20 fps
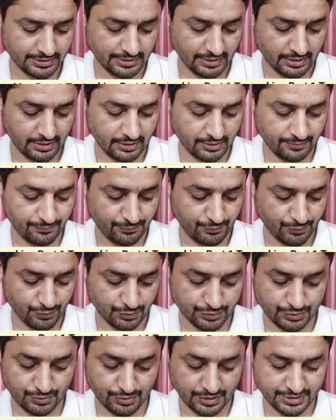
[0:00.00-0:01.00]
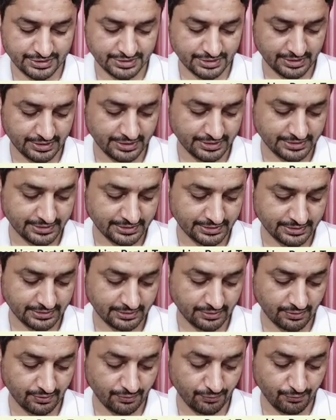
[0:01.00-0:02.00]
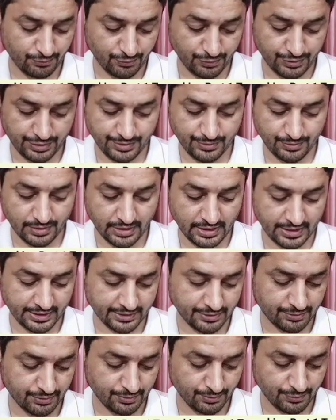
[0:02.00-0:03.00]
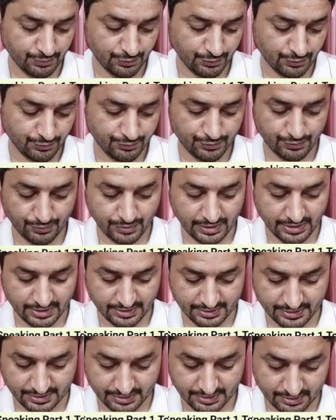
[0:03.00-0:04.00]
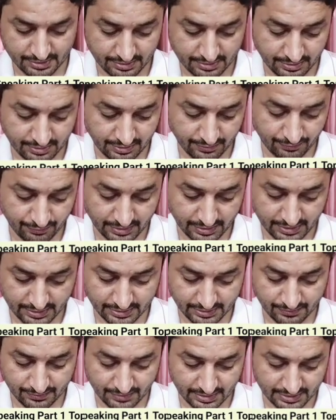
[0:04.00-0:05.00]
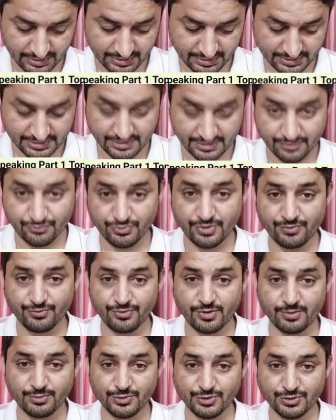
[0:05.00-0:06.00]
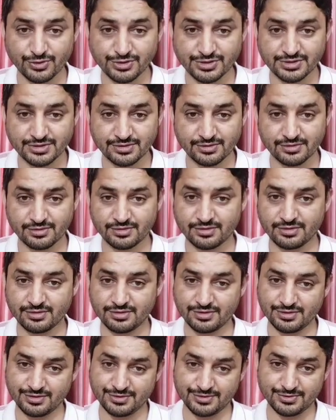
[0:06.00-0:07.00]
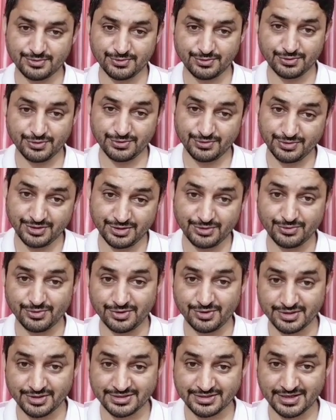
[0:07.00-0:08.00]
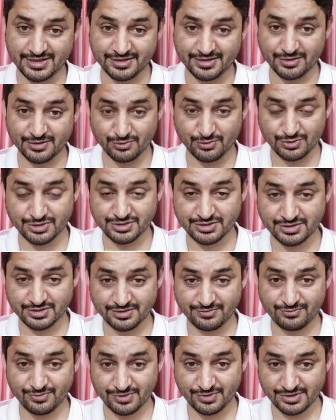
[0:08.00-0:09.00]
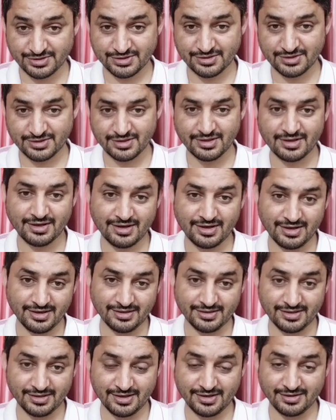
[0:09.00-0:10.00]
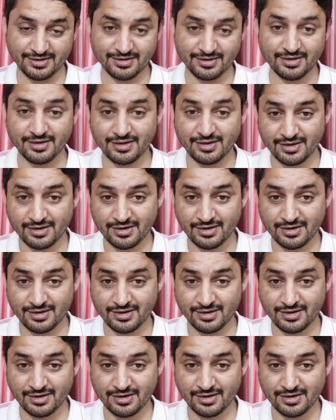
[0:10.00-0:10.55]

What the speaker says: The fourth question is, would you like to move to another country where the weather is different from yours? So you need to understand the question first and then